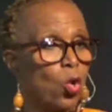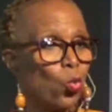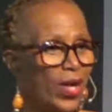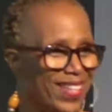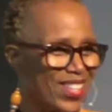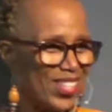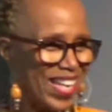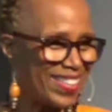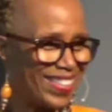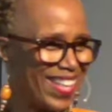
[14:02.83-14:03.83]
We are
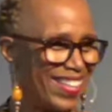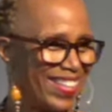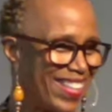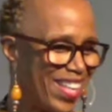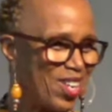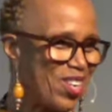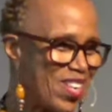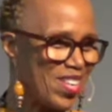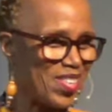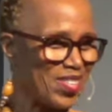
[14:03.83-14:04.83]
not taking care
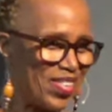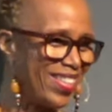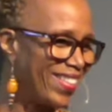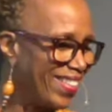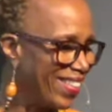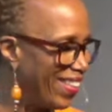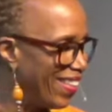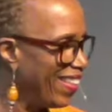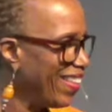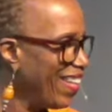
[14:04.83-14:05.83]
of
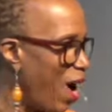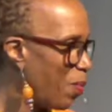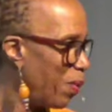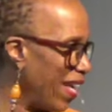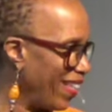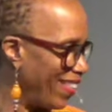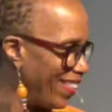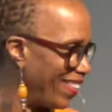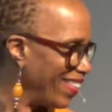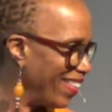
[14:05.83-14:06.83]
our
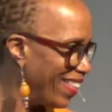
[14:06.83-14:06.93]
planet.